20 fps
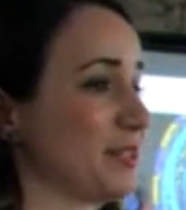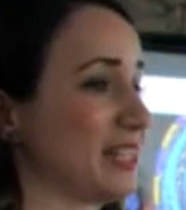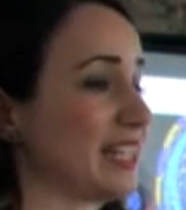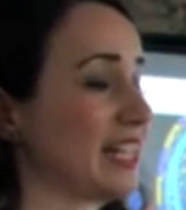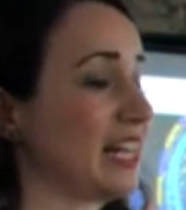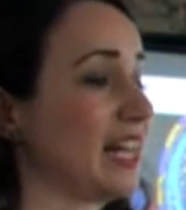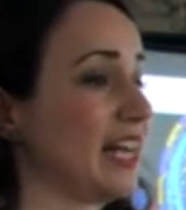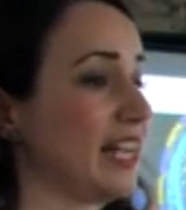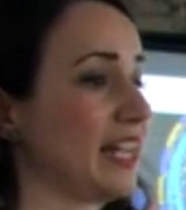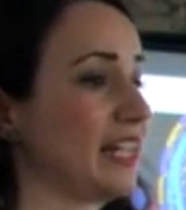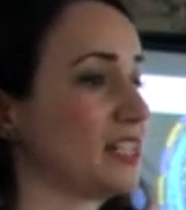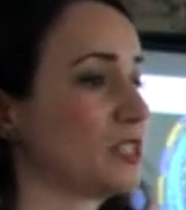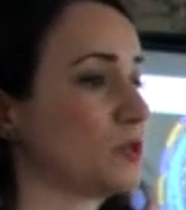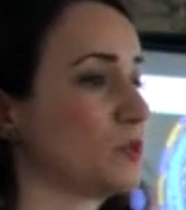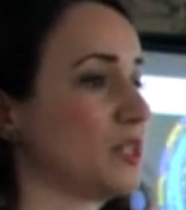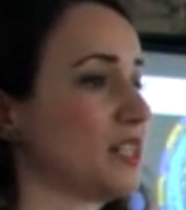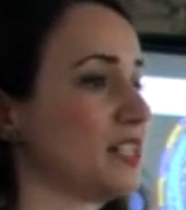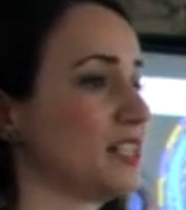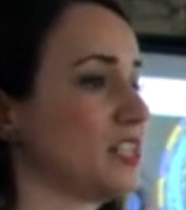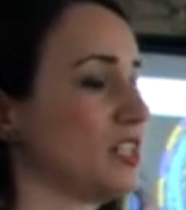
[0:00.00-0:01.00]
with the client
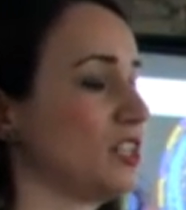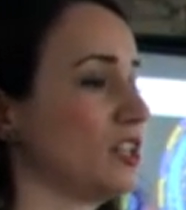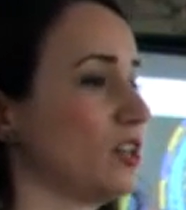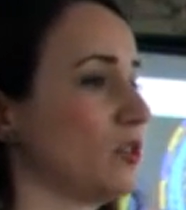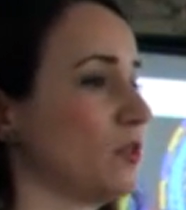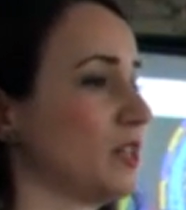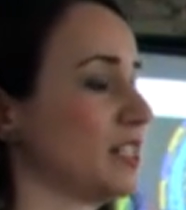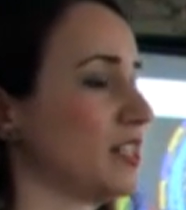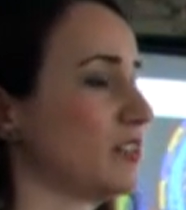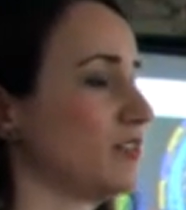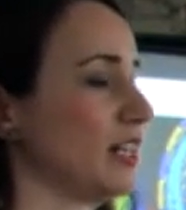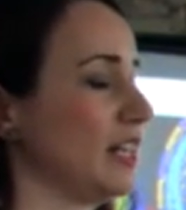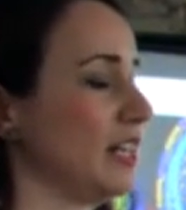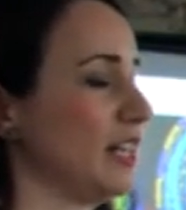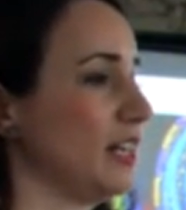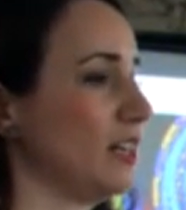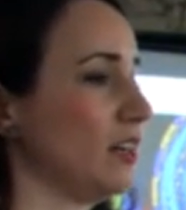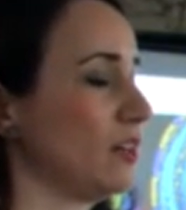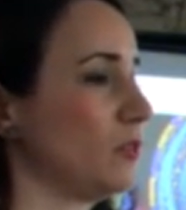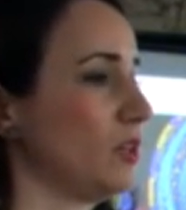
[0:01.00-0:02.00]
was, we
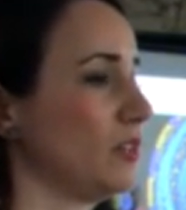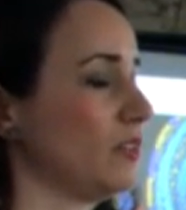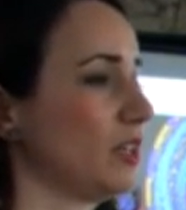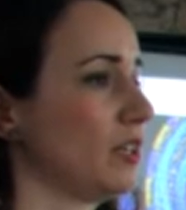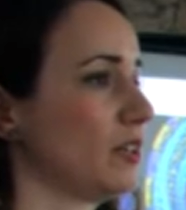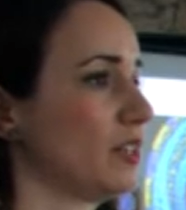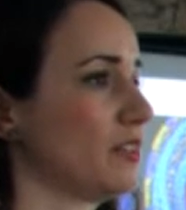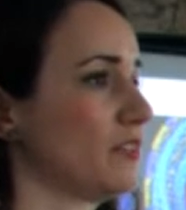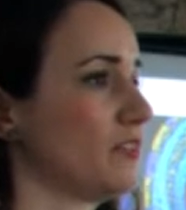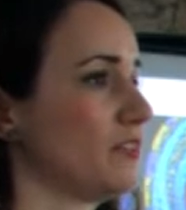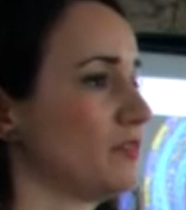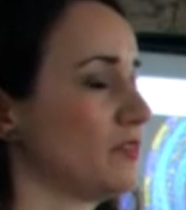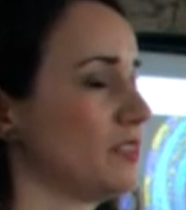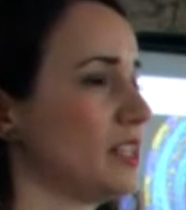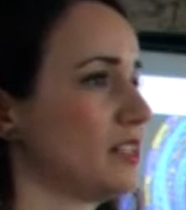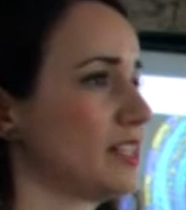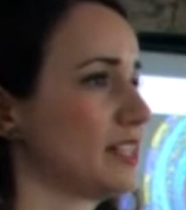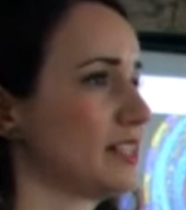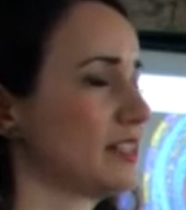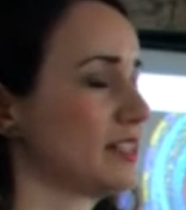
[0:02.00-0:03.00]
want
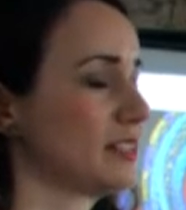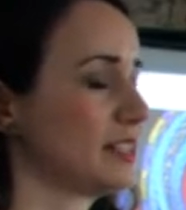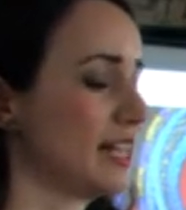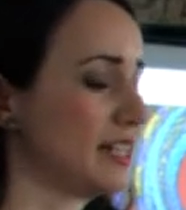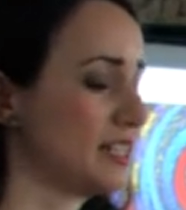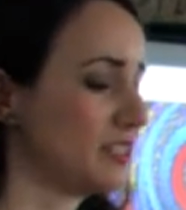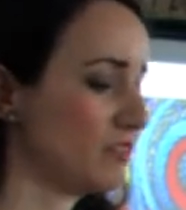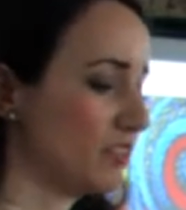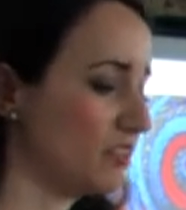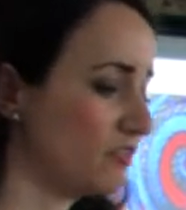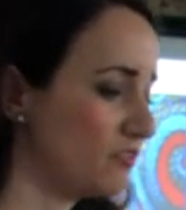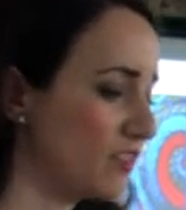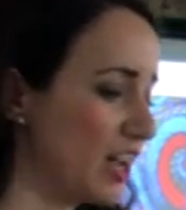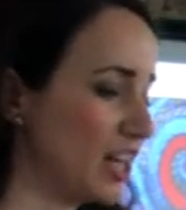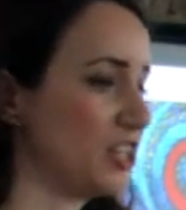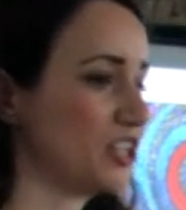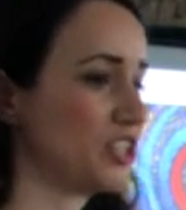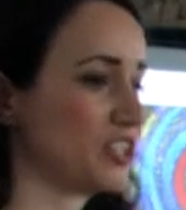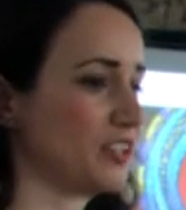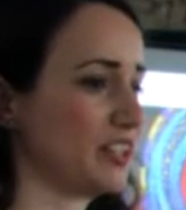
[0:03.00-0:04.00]
sense of
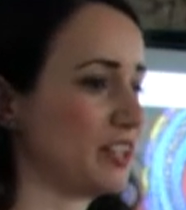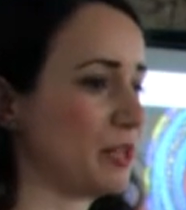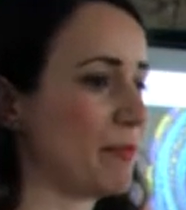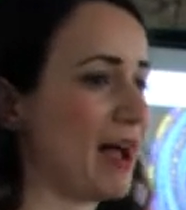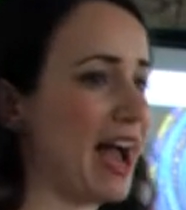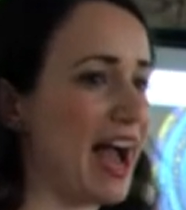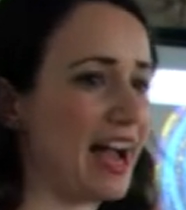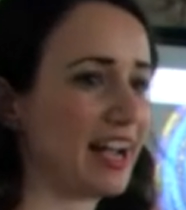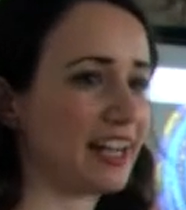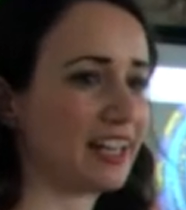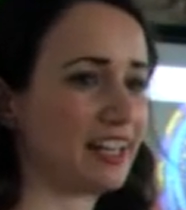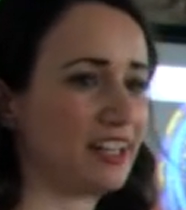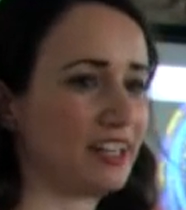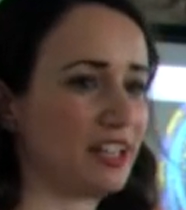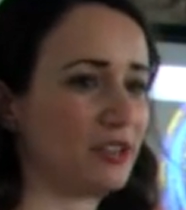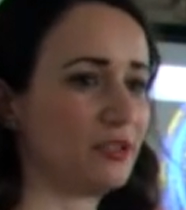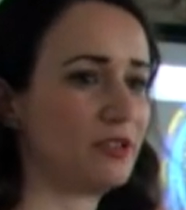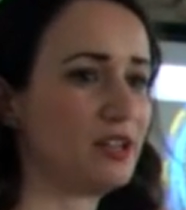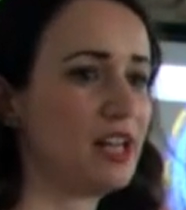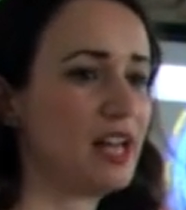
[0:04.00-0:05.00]
adventure in the pack.
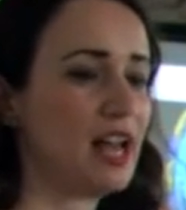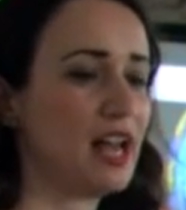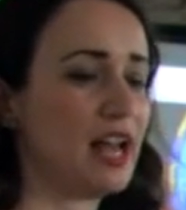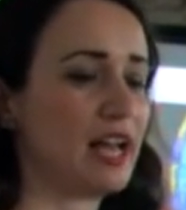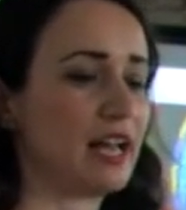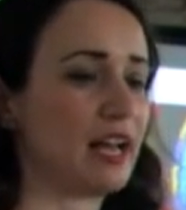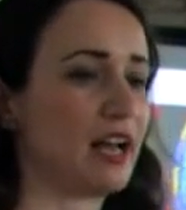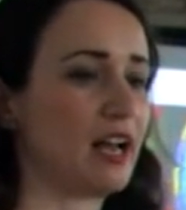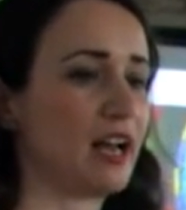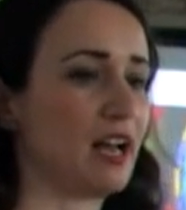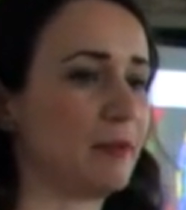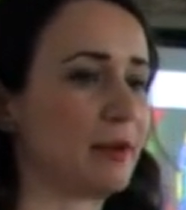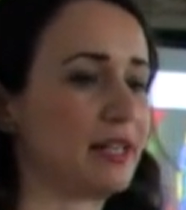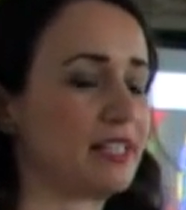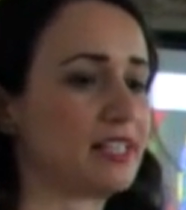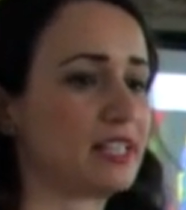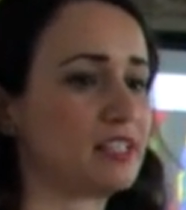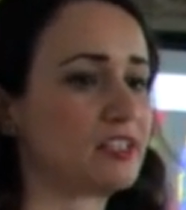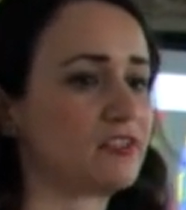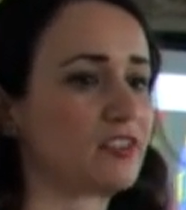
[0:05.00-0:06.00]

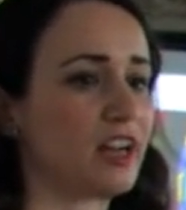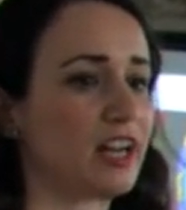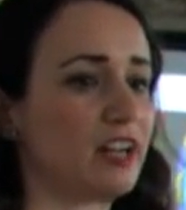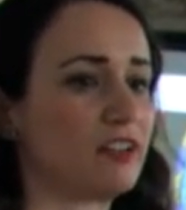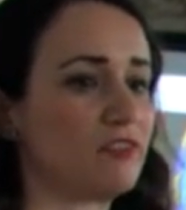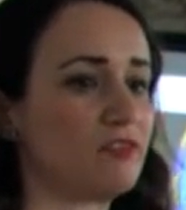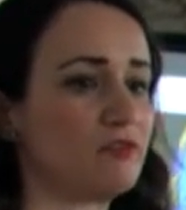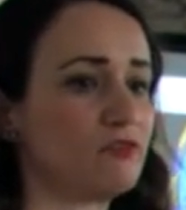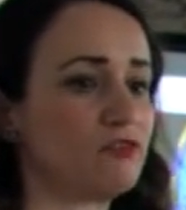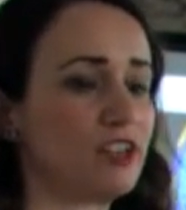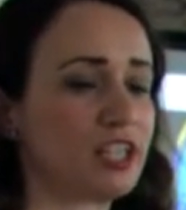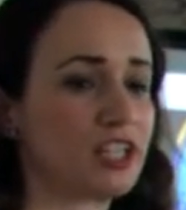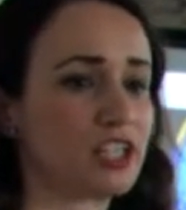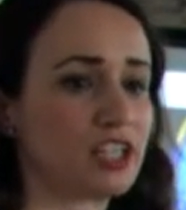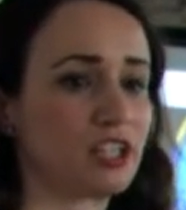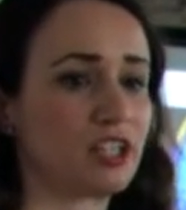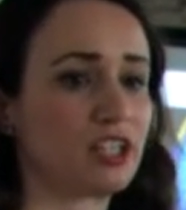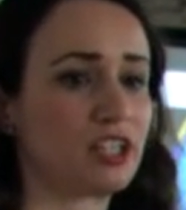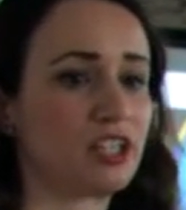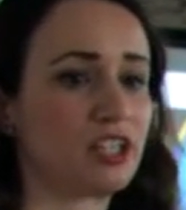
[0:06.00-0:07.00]
It's a very rich and